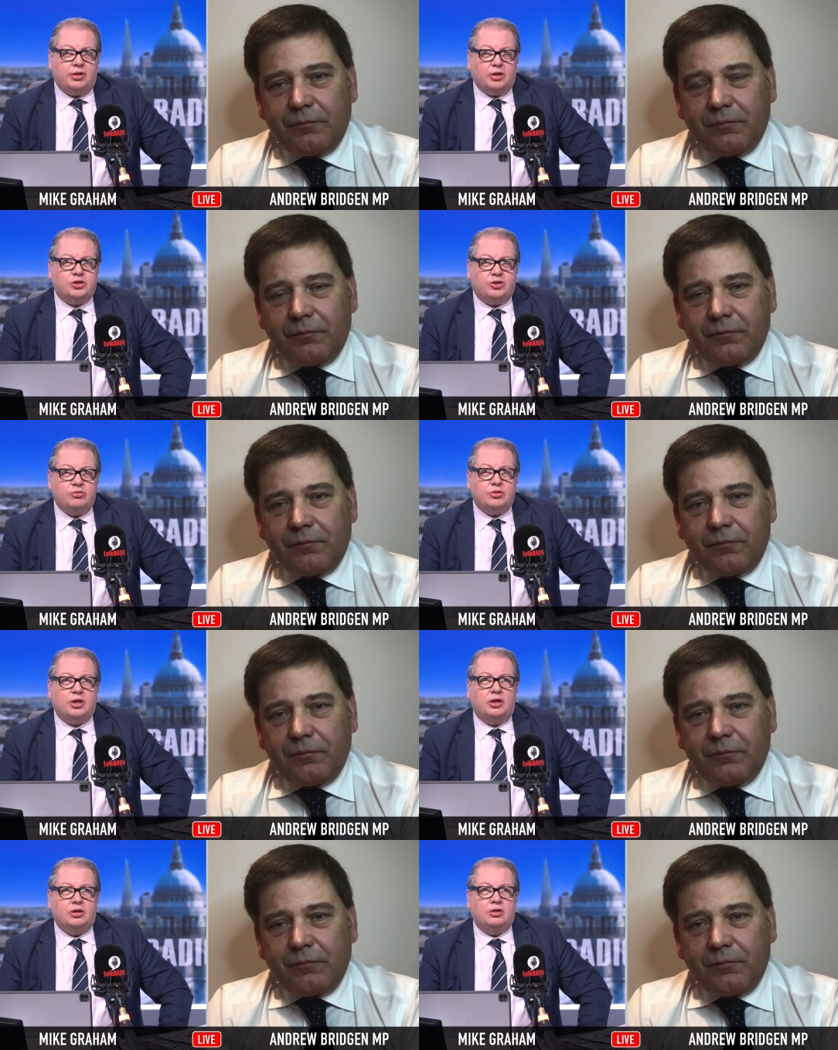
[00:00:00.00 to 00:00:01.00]
Speaker 1: next
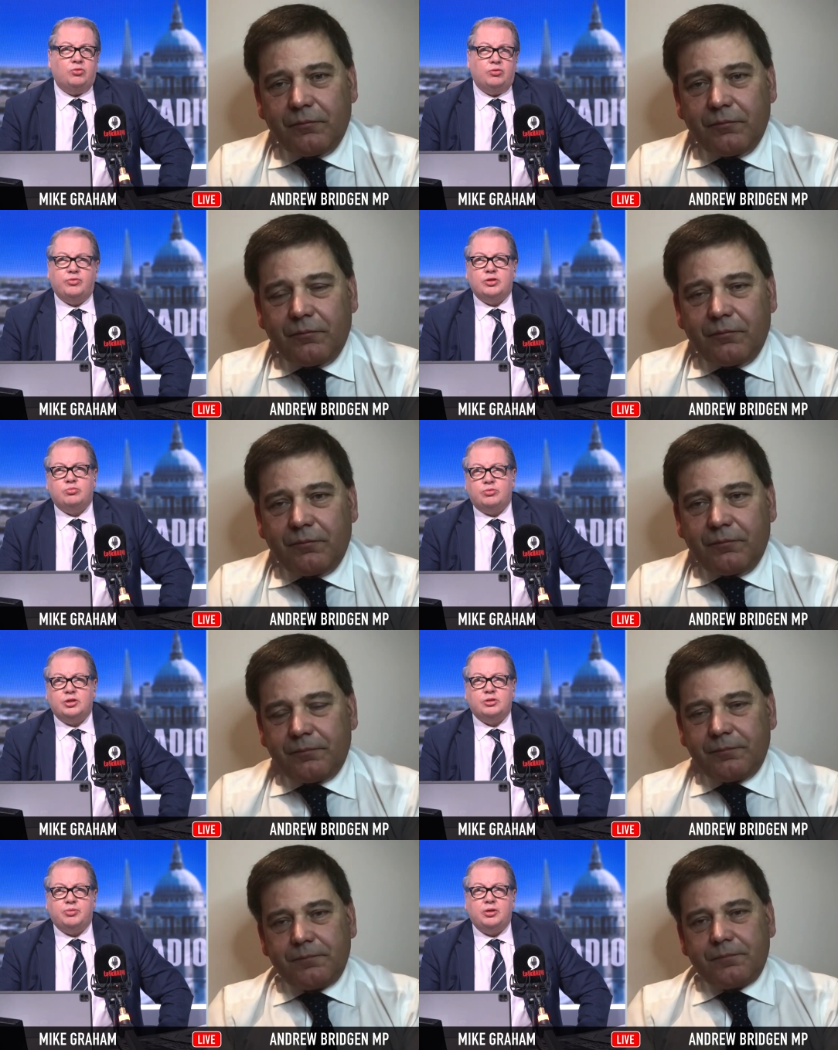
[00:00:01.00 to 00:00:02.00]
Tuesday all of this will
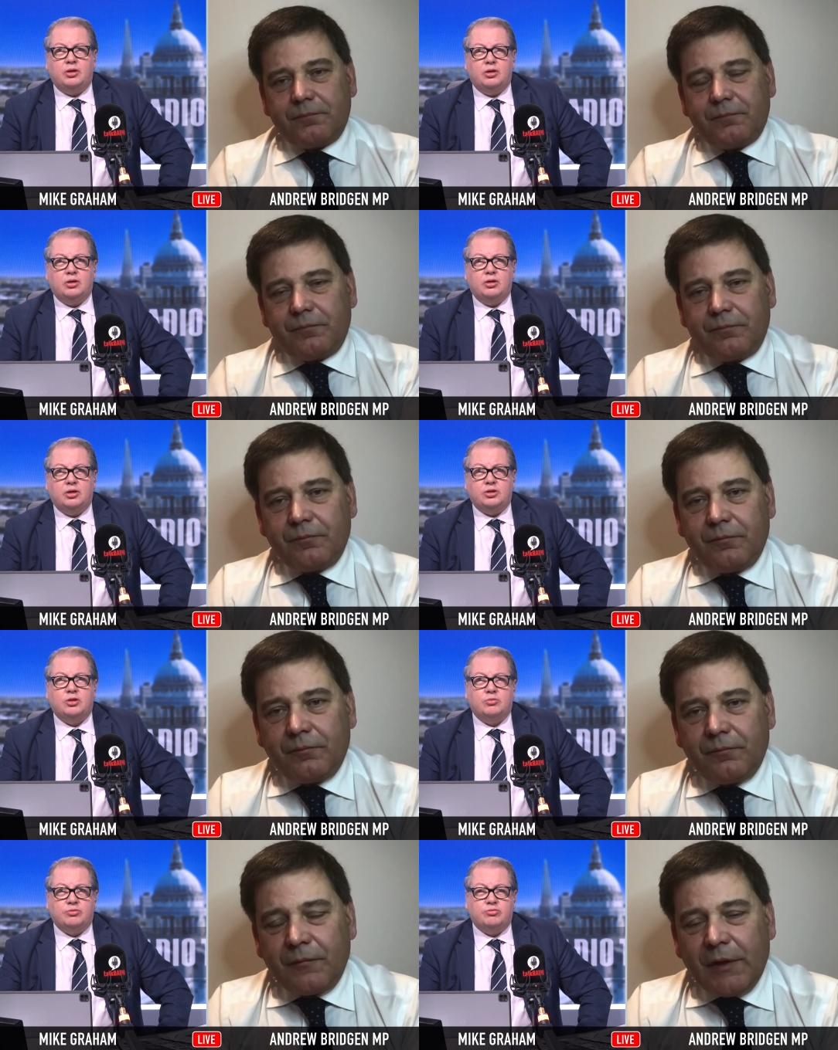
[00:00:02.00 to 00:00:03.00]
disappear in
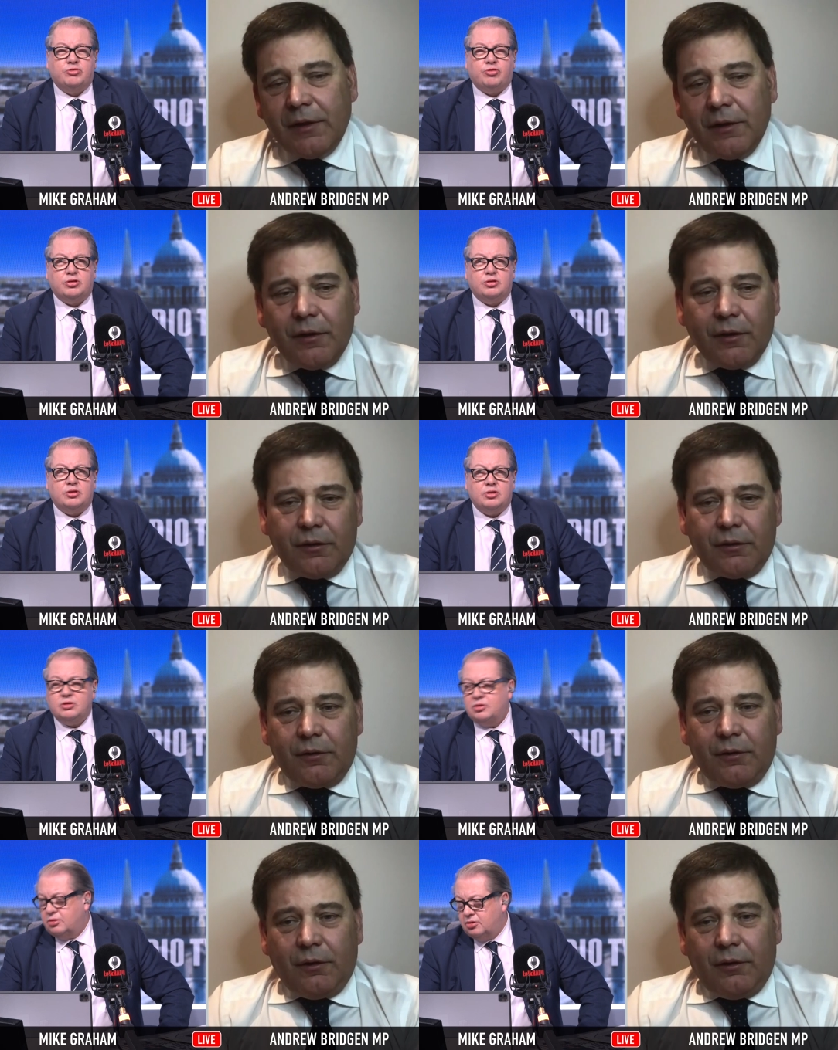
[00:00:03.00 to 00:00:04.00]
terms of the restrictions.
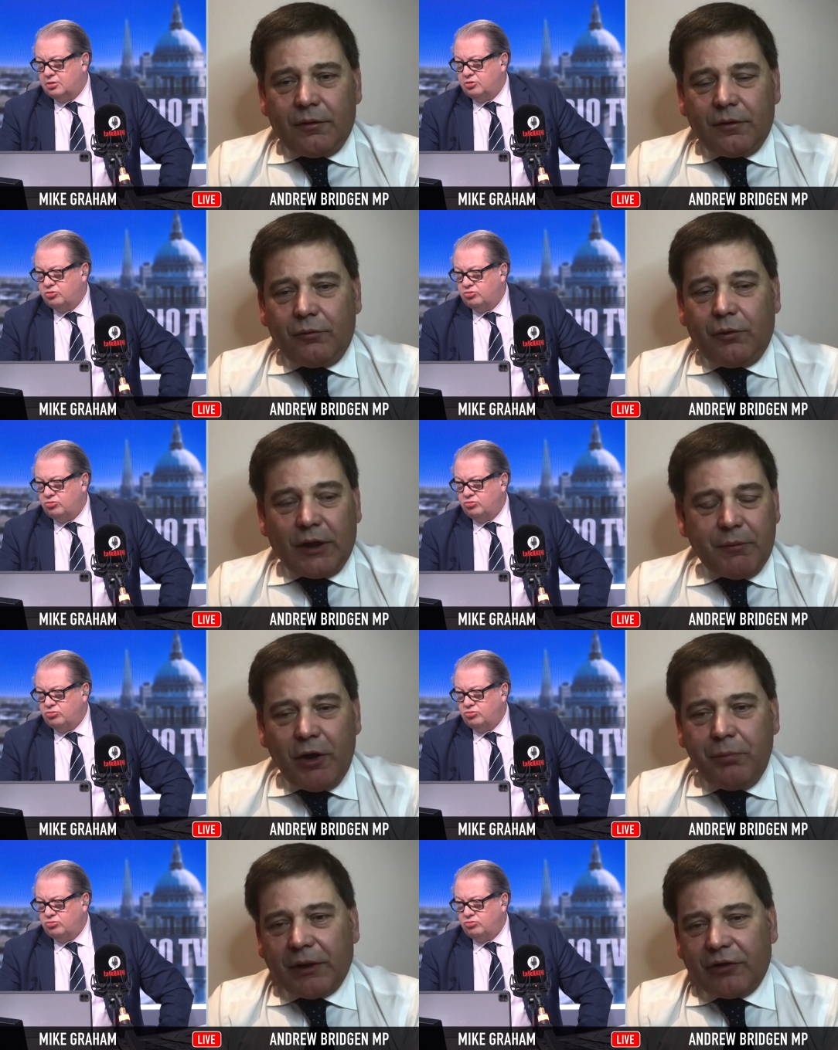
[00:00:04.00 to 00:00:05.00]
Speaker 2: Well, I'm
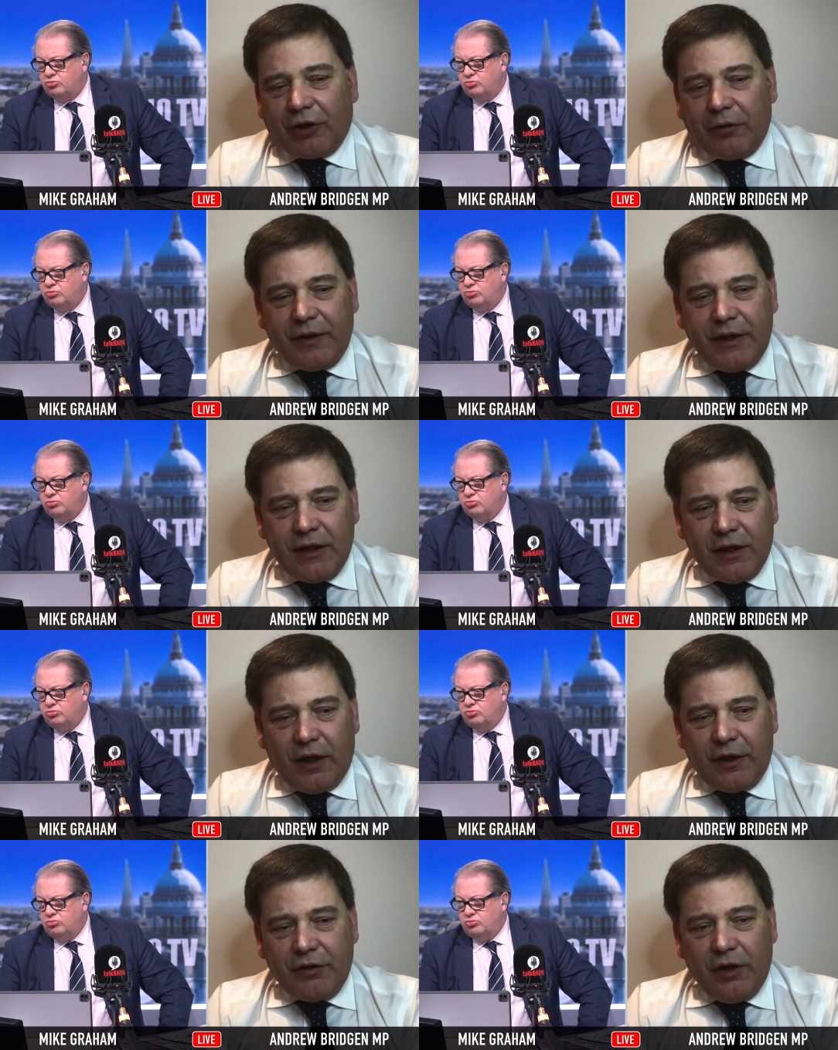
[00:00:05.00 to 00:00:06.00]
hoping so. The uh,
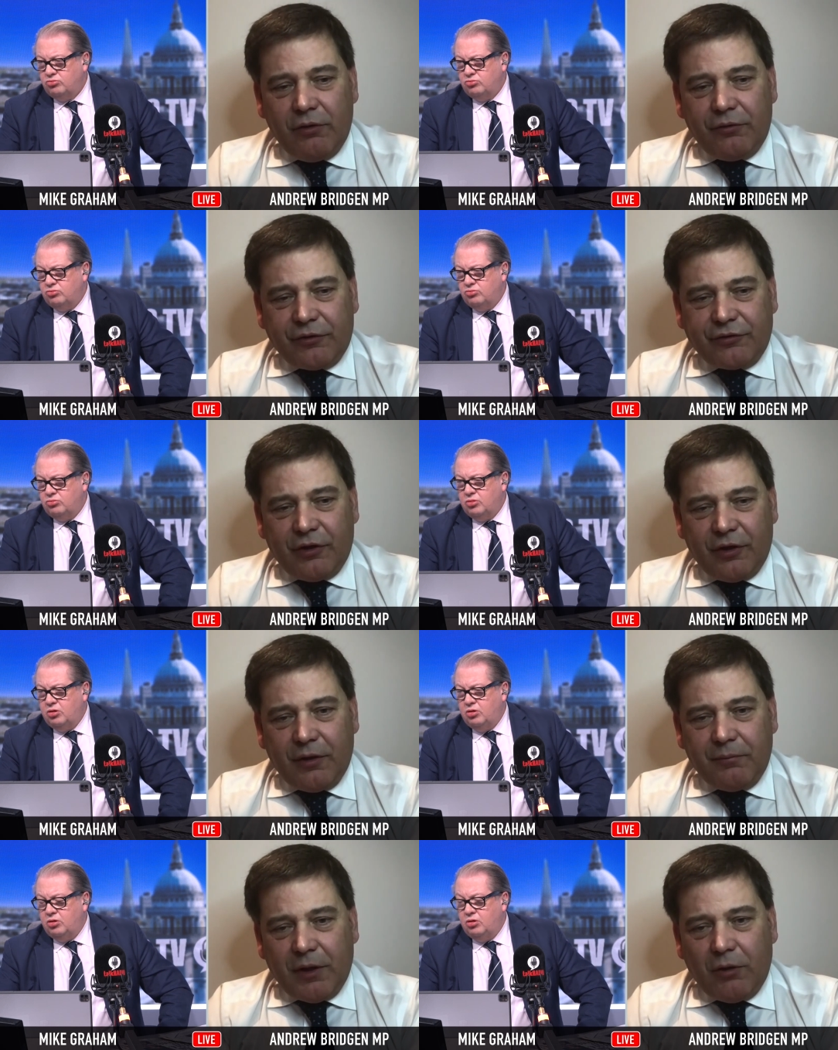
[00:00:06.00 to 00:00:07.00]
I know that
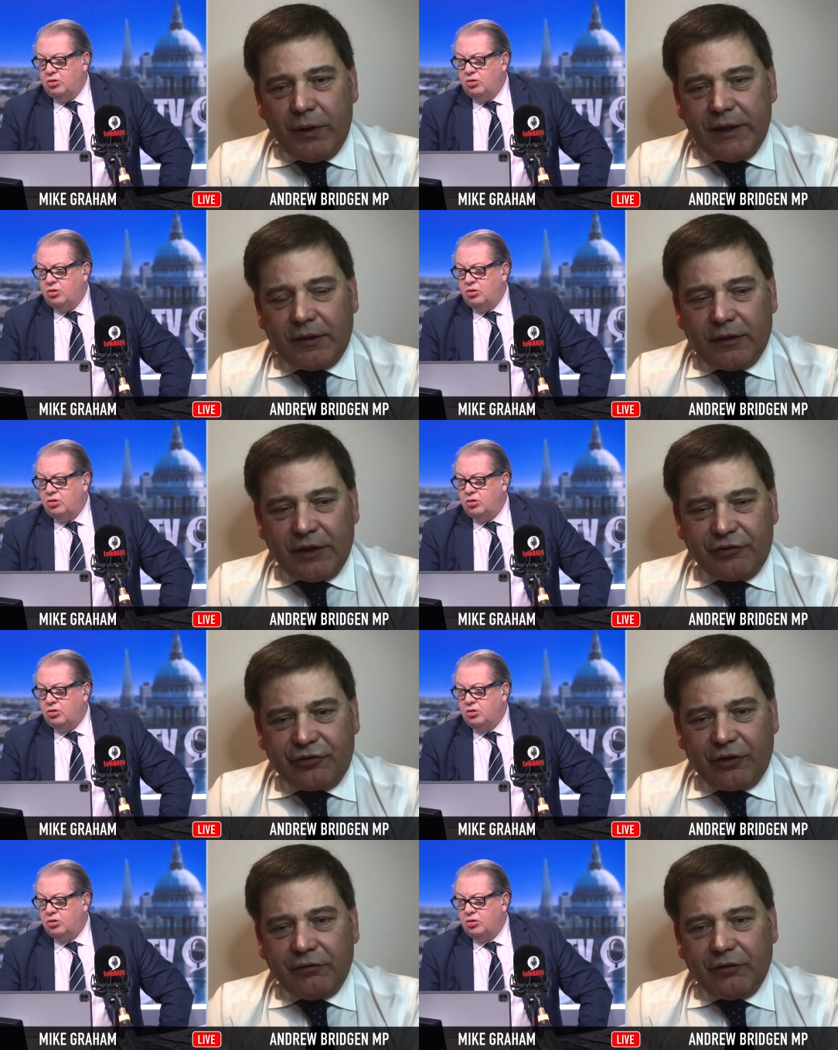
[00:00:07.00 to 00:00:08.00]
um, a week
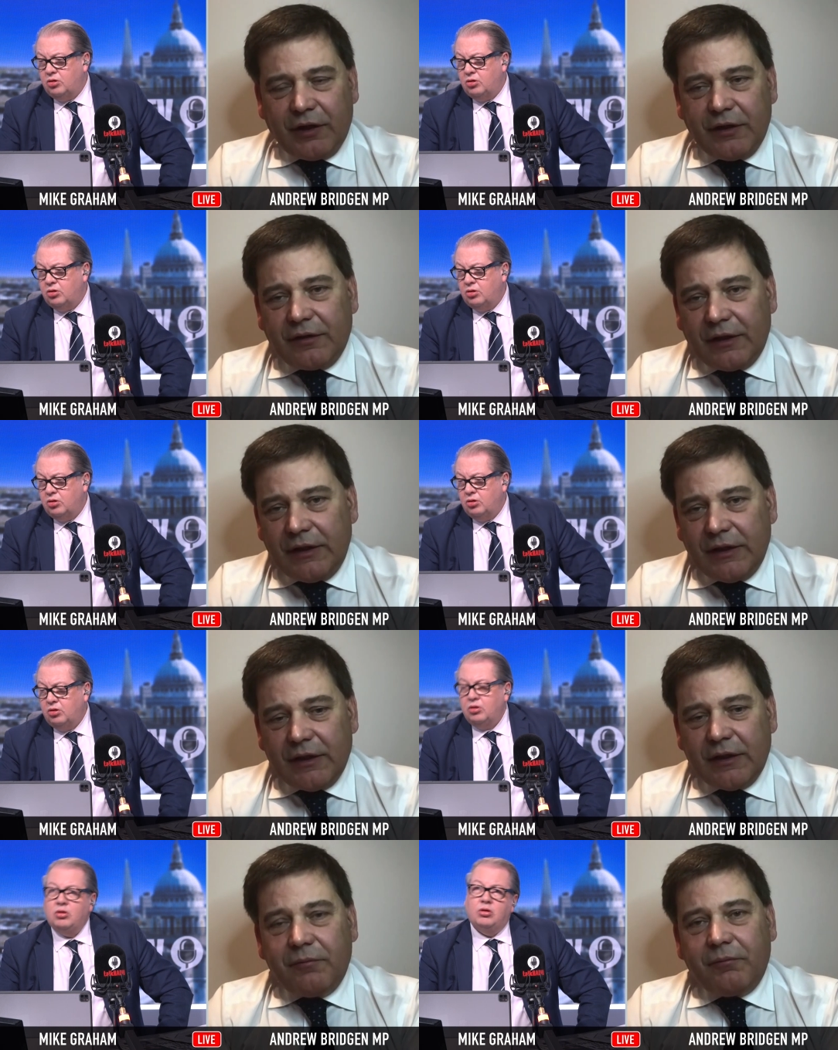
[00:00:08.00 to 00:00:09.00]
last Sunday, the
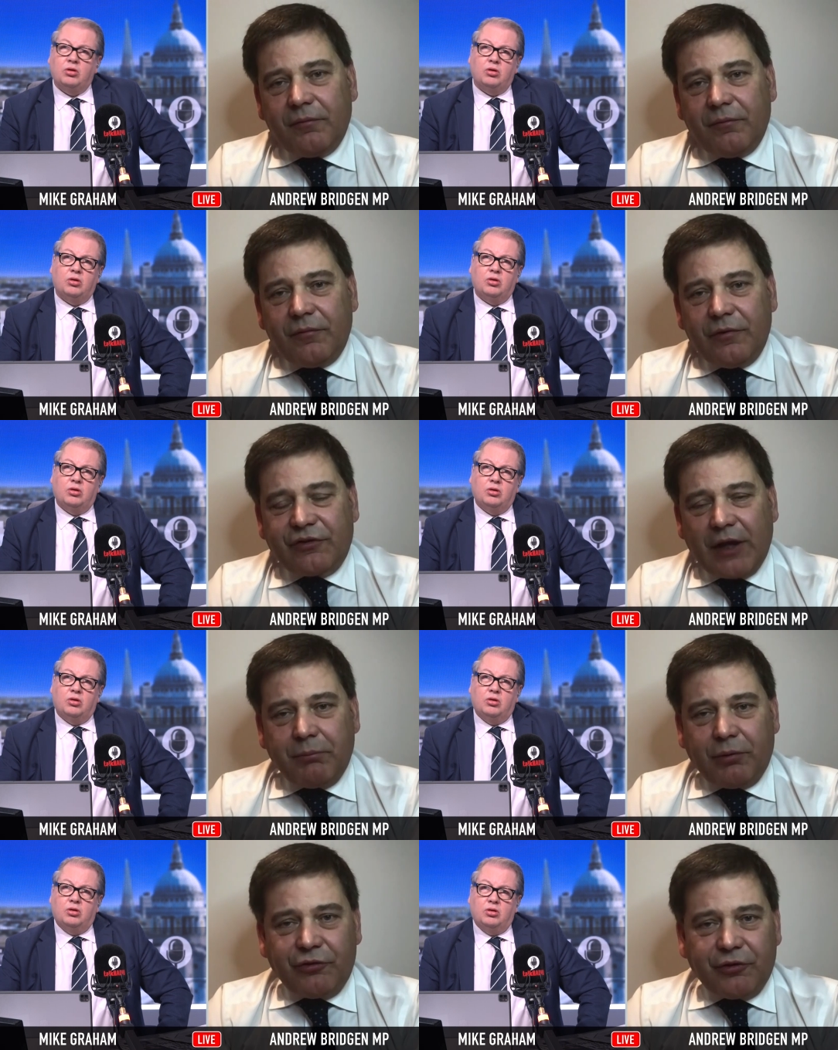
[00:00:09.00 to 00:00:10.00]
uh,
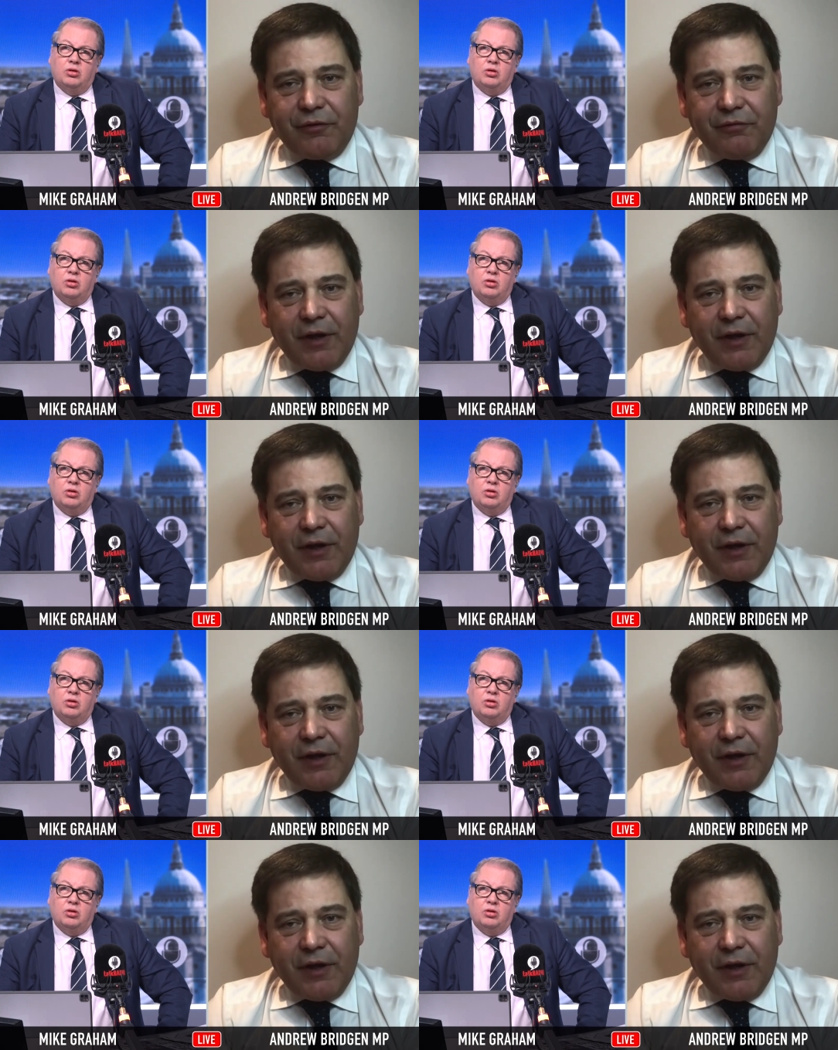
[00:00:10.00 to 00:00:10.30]
samples of the